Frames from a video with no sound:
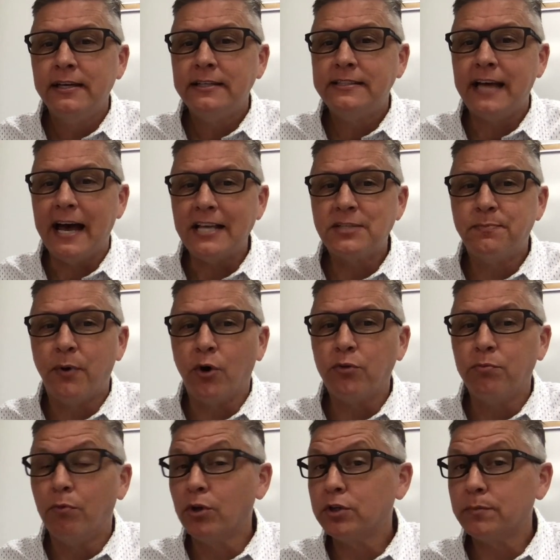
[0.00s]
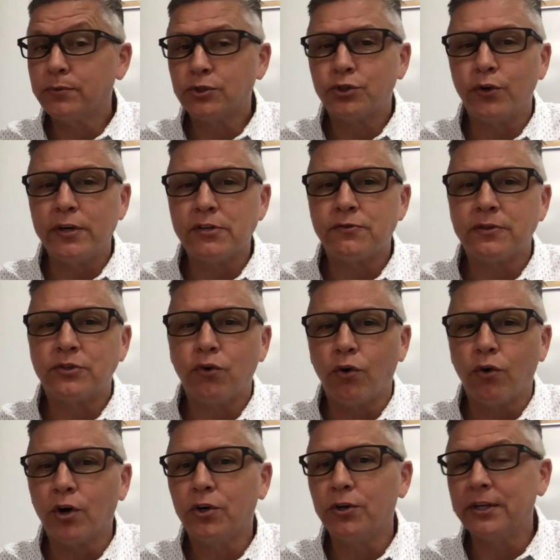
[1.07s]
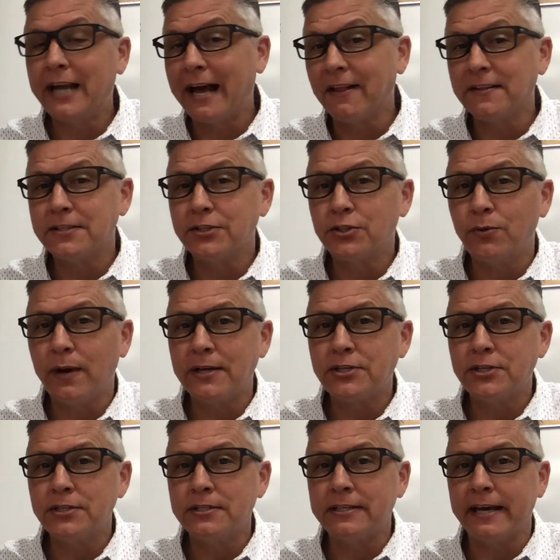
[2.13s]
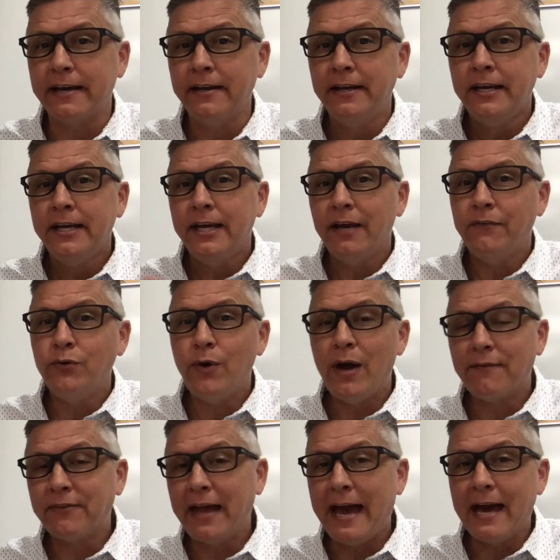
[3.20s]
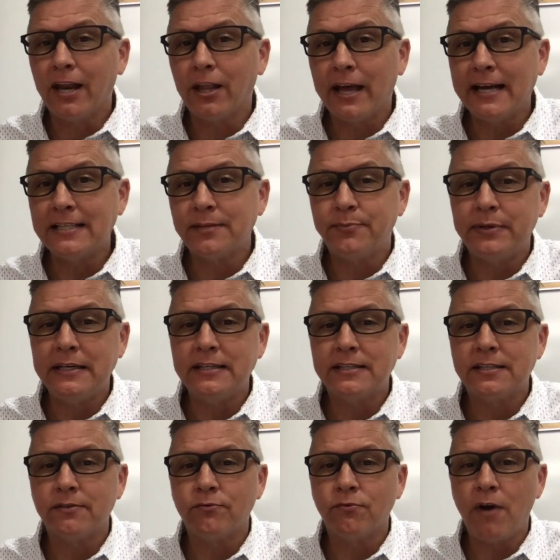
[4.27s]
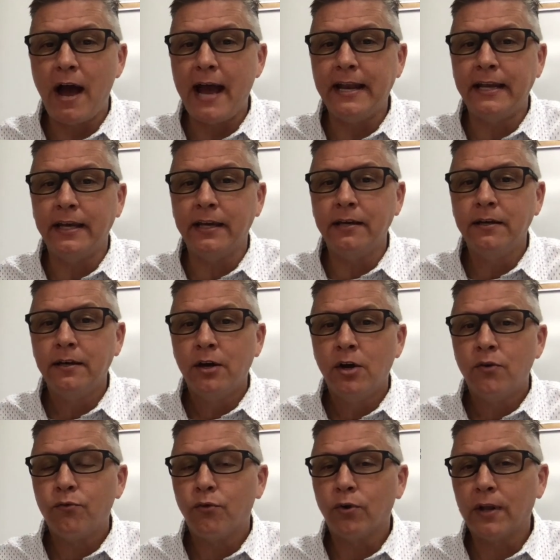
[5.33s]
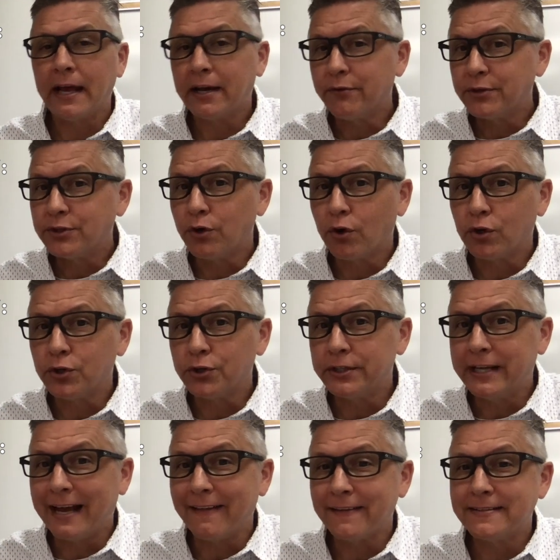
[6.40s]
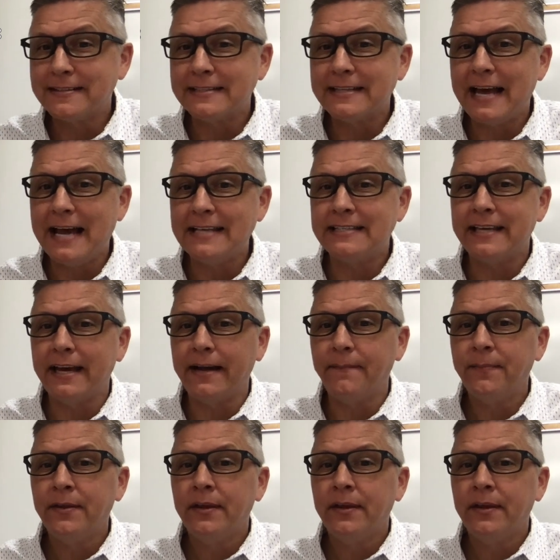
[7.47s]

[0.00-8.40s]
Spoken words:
tests, both multiple choice rhetorical analysis questions, and if you have to analyze a piece of writing for like a rhetorical analysis essay.